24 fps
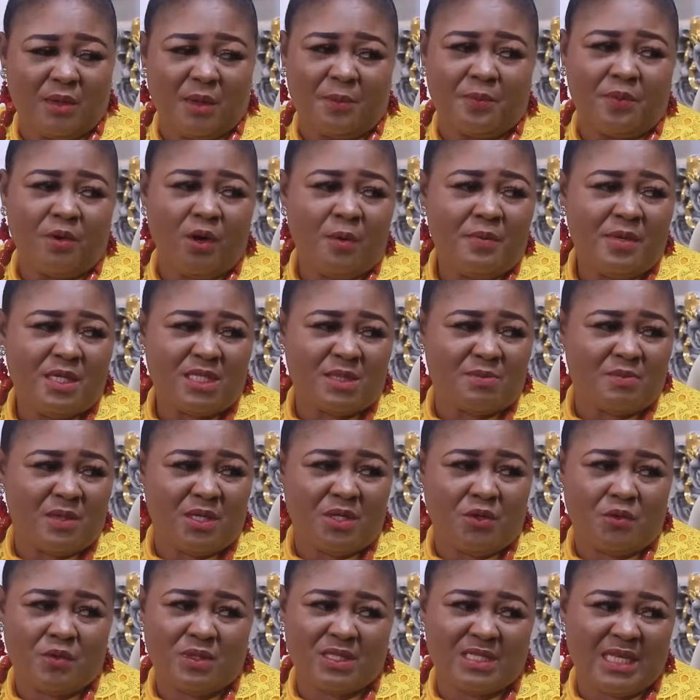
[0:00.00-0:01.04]
But promise
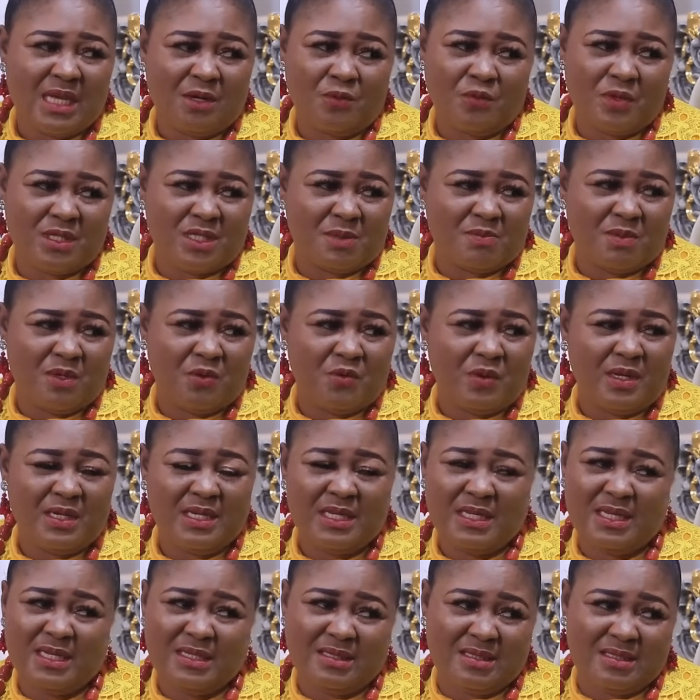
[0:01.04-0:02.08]
me you'll stand with me when
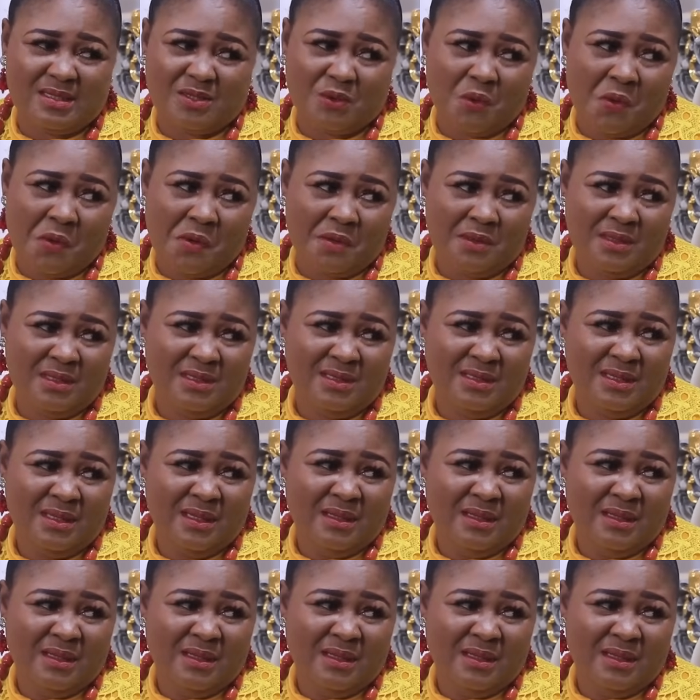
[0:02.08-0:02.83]
the heat is on.